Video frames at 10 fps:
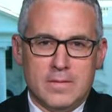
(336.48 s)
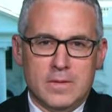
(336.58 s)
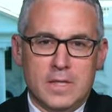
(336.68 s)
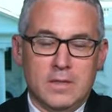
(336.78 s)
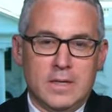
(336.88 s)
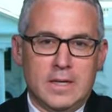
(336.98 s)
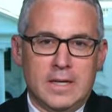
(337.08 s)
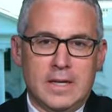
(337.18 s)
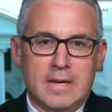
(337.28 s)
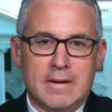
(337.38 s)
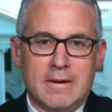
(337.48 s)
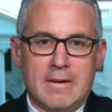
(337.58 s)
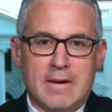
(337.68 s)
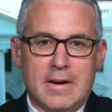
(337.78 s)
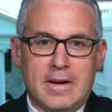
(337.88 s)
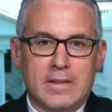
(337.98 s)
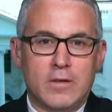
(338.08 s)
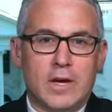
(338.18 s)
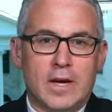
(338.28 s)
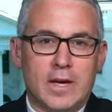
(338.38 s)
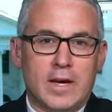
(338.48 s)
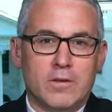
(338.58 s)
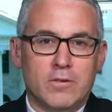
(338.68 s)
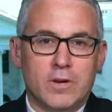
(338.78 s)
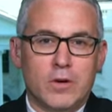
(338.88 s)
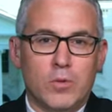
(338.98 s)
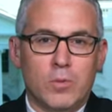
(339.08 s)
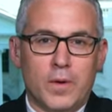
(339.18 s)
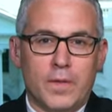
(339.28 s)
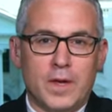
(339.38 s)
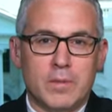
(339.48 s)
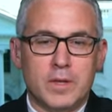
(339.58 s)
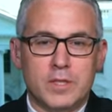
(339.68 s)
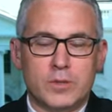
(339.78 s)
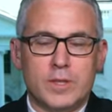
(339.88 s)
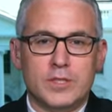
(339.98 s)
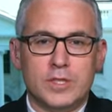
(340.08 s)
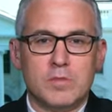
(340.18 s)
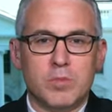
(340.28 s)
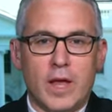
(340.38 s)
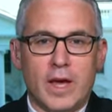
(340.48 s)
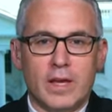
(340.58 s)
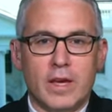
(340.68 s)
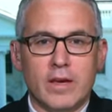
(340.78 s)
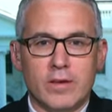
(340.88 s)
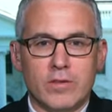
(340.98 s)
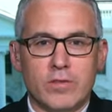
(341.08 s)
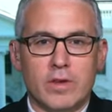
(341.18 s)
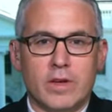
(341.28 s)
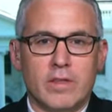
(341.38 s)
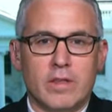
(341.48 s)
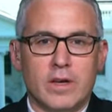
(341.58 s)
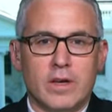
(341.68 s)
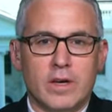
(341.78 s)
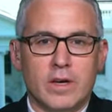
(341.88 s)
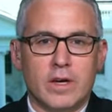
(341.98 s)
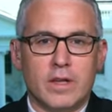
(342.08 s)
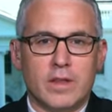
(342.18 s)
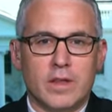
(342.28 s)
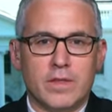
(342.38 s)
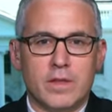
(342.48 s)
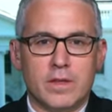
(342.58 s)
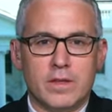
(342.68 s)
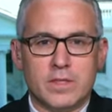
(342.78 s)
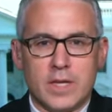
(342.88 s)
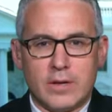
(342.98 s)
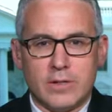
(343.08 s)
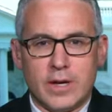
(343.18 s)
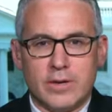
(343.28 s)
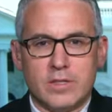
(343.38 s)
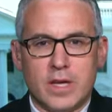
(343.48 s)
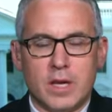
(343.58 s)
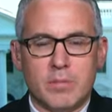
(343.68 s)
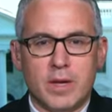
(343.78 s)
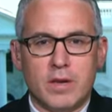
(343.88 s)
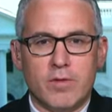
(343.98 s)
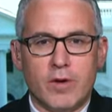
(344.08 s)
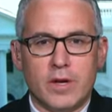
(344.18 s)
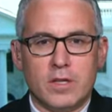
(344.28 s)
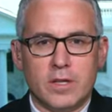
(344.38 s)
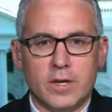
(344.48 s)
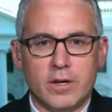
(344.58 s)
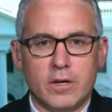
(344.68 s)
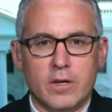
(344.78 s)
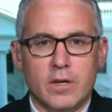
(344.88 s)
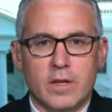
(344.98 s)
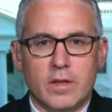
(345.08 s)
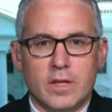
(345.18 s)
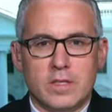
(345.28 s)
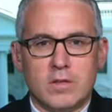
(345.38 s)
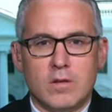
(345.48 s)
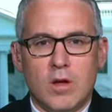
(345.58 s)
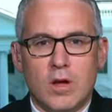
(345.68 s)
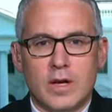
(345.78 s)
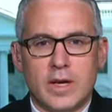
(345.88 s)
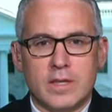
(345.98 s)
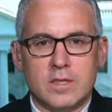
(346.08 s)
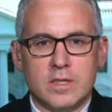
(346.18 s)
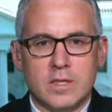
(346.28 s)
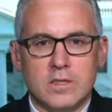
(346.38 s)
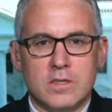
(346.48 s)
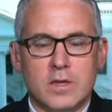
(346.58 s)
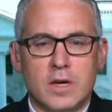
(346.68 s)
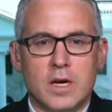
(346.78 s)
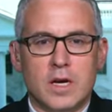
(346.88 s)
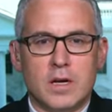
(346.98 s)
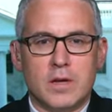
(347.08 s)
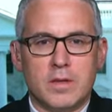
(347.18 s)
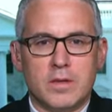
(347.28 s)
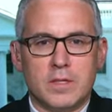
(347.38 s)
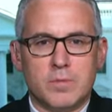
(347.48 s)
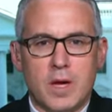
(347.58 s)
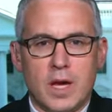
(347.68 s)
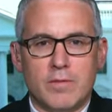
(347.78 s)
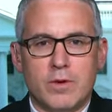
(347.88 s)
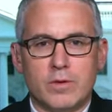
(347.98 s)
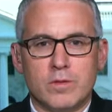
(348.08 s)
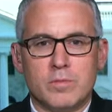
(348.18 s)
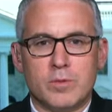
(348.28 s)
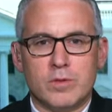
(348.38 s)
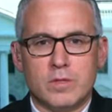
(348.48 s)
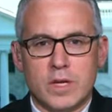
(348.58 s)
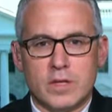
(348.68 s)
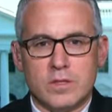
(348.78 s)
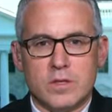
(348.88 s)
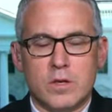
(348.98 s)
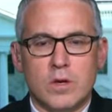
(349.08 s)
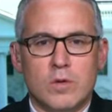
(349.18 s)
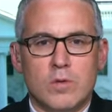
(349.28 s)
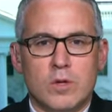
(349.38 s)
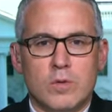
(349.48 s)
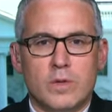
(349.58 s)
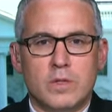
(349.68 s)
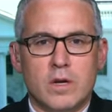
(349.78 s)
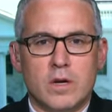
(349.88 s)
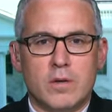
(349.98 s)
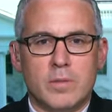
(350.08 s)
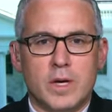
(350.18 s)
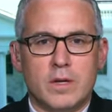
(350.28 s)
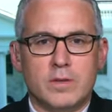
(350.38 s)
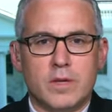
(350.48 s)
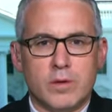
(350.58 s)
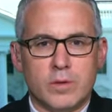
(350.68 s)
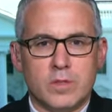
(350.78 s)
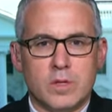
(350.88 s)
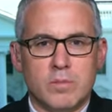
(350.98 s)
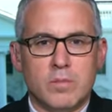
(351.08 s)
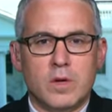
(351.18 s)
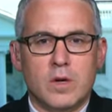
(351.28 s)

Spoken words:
Well, I don't know what the administration's plan is. I think that the Secretary of State made it very clear that so long as these behaviors persist, whether we talk about terrorism,